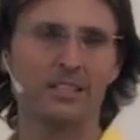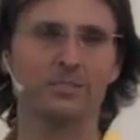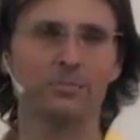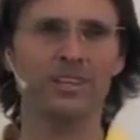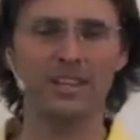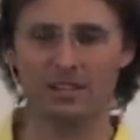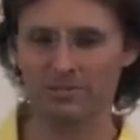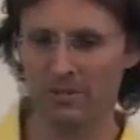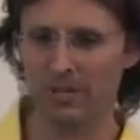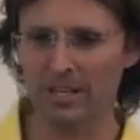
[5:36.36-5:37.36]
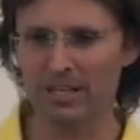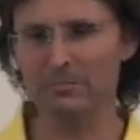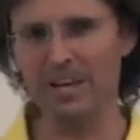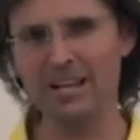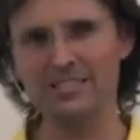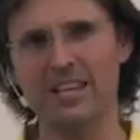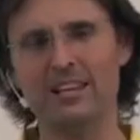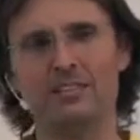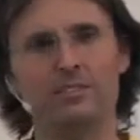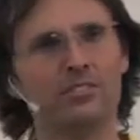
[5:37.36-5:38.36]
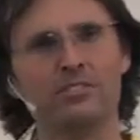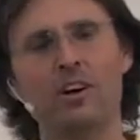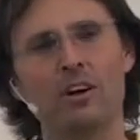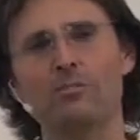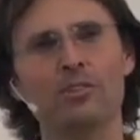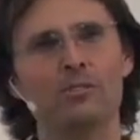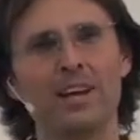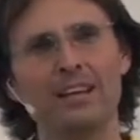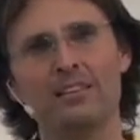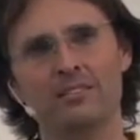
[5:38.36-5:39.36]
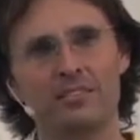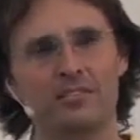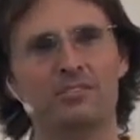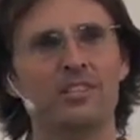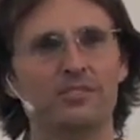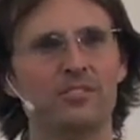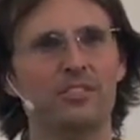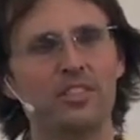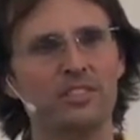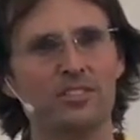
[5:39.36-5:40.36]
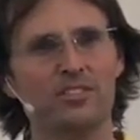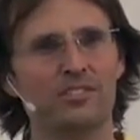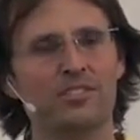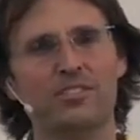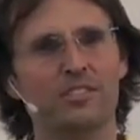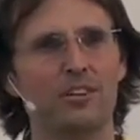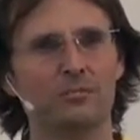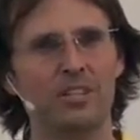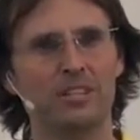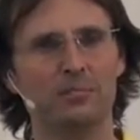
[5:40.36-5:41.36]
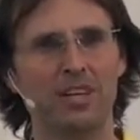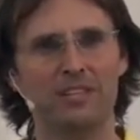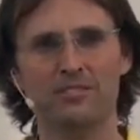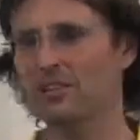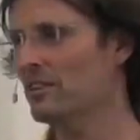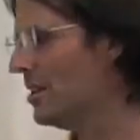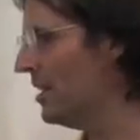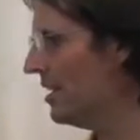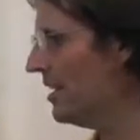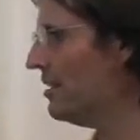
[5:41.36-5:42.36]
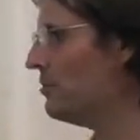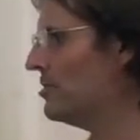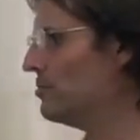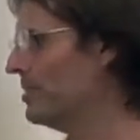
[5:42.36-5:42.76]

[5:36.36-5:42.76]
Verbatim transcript: If, we can't, if we're not getting past anger, it's not real anger. It's, it's addictions that are not being met. So, in other words,